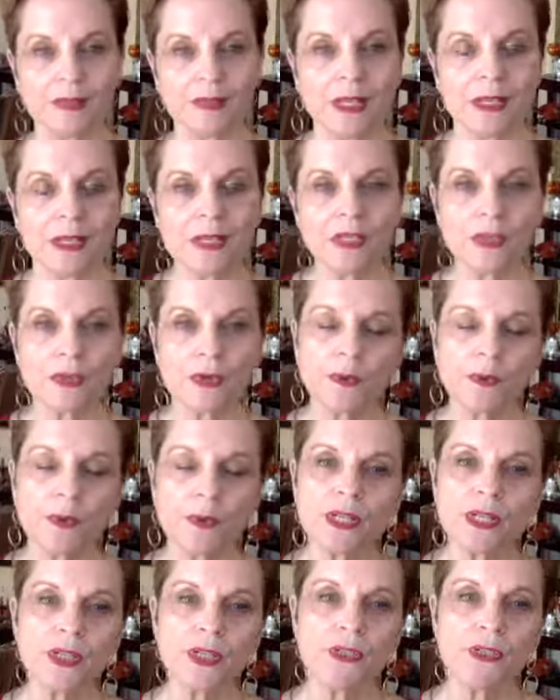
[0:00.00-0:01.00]
So I
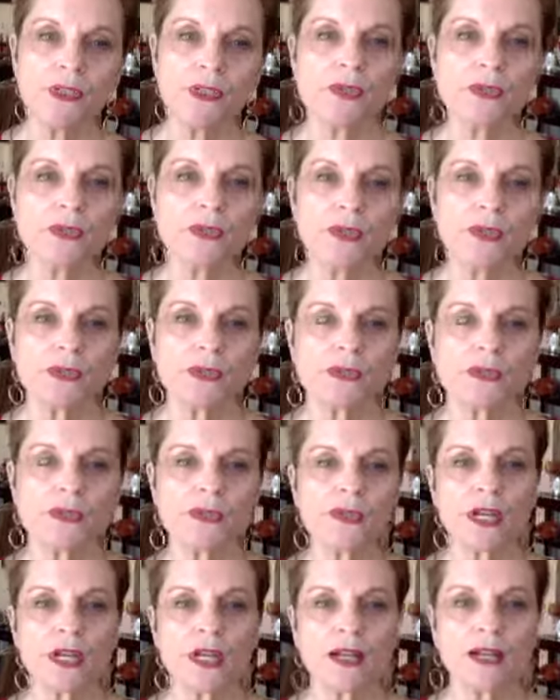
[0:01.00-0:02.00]
want to use
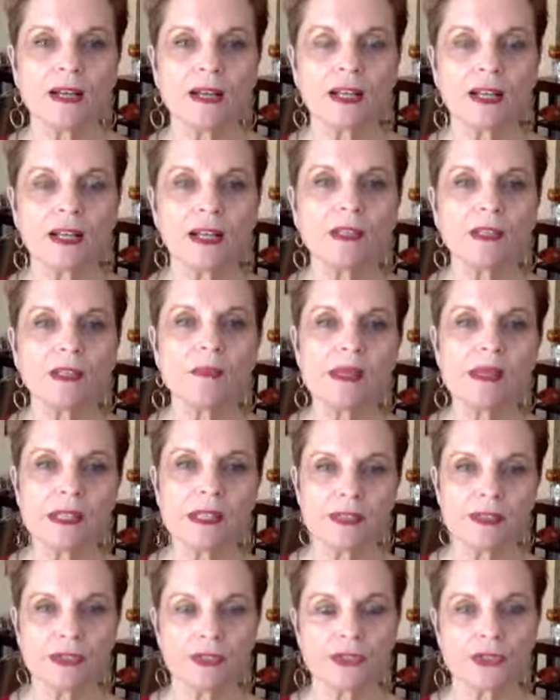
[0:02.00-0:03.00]
those
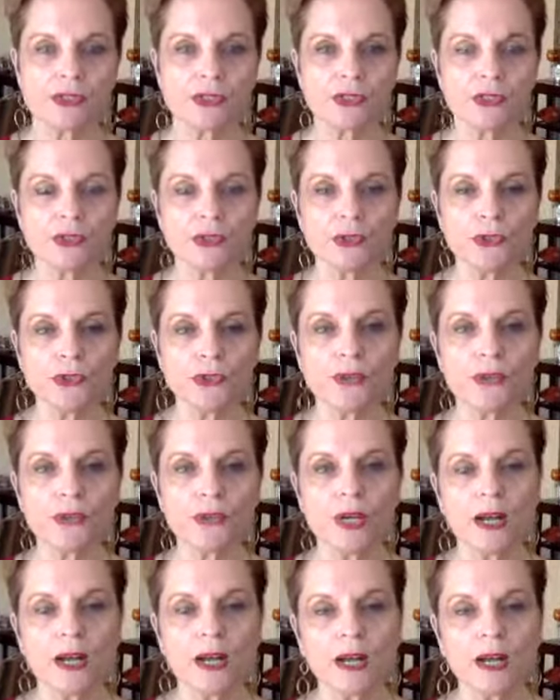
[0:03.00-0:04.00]
elements to
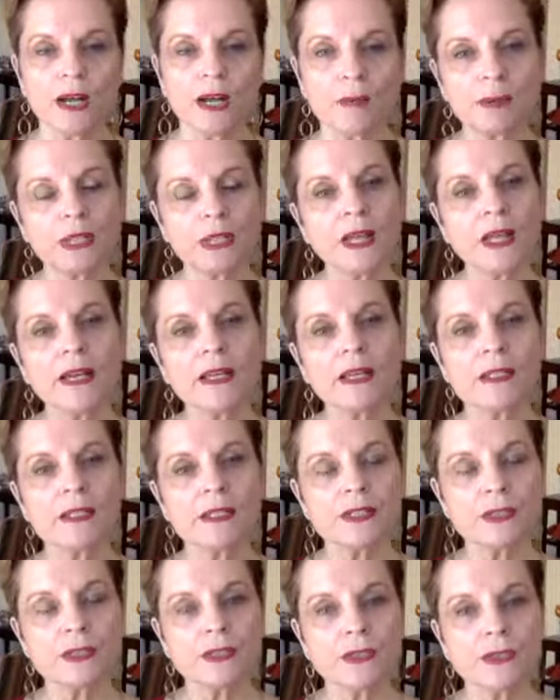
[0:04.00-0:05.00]
apply
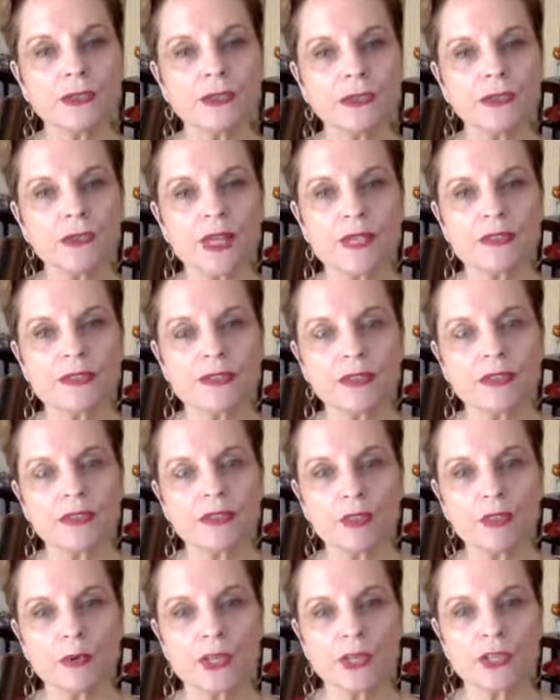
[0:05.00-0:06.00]
it to a
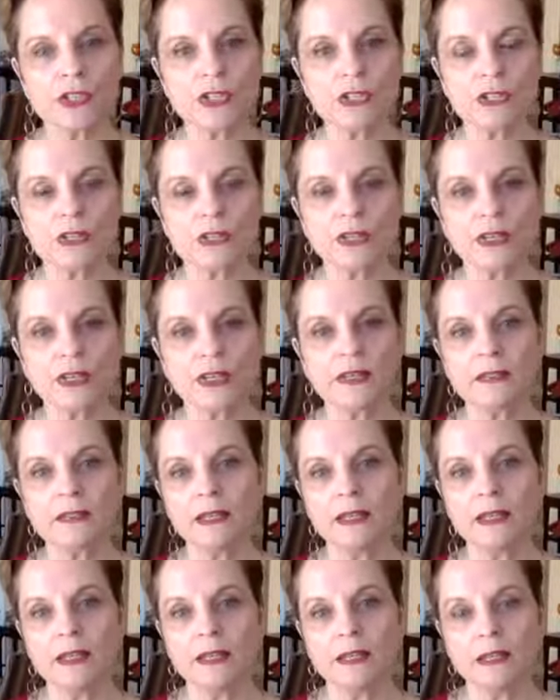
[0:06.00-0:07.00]
situation that
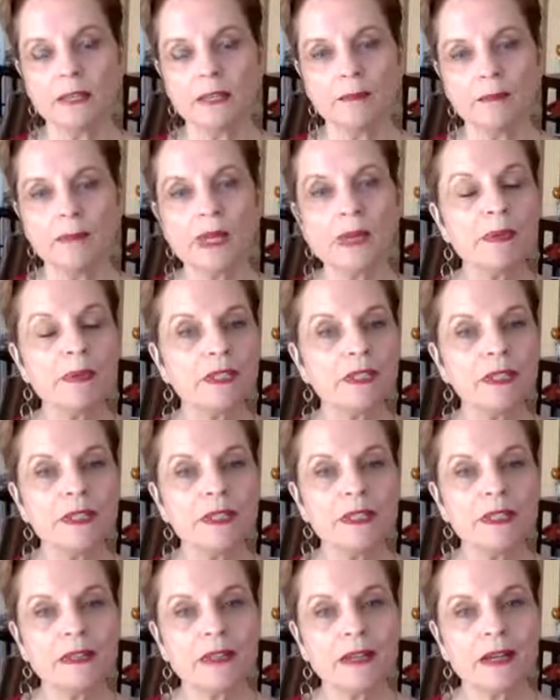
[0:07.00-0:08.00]
may
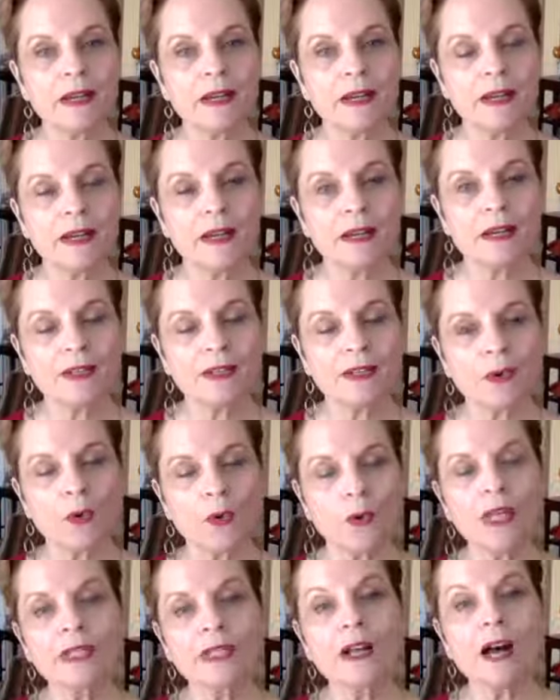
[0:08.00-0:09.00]
be
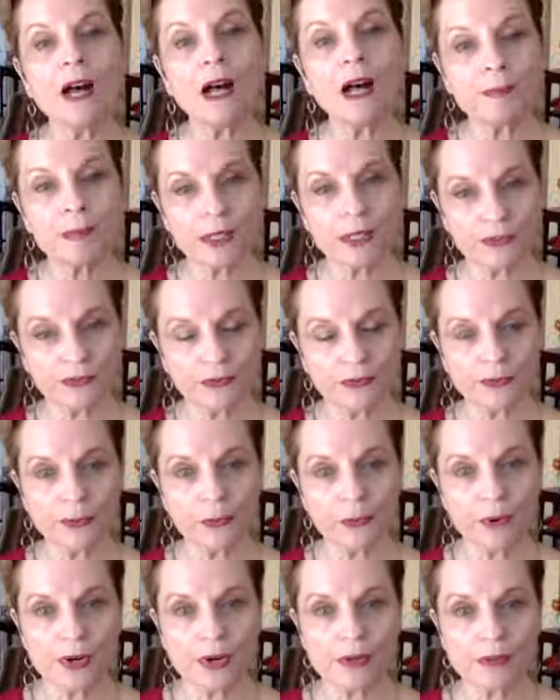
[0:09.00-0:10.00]
quite common
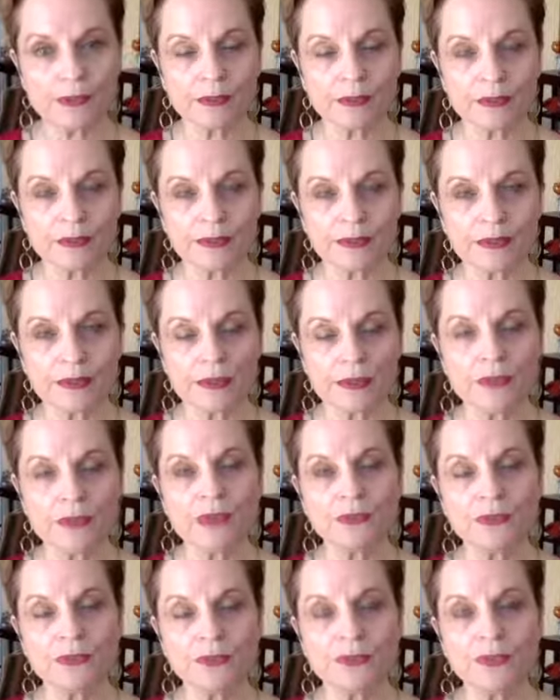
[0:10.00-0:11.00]
for those
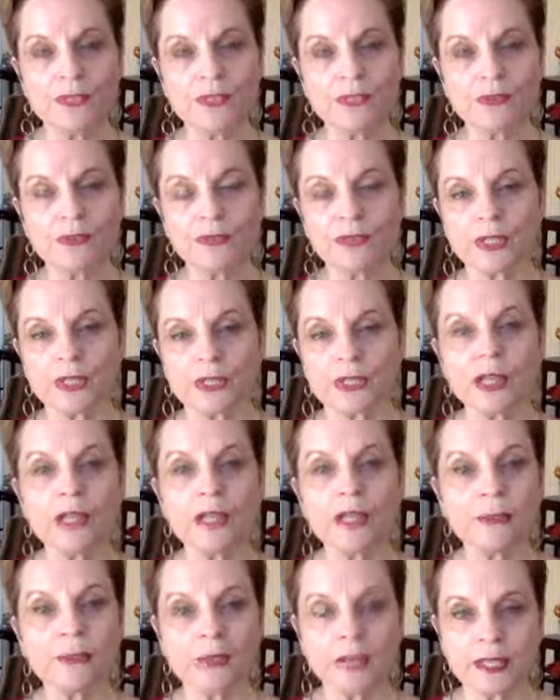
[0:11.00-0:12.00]
of you at the front
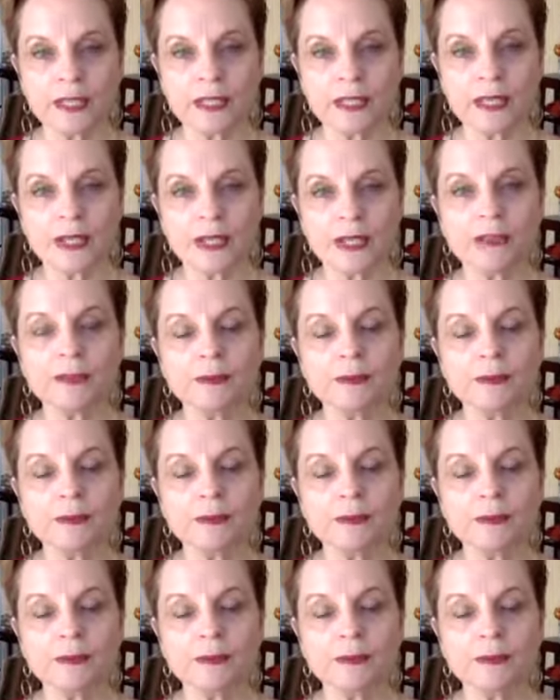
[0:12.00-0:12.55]
line right now.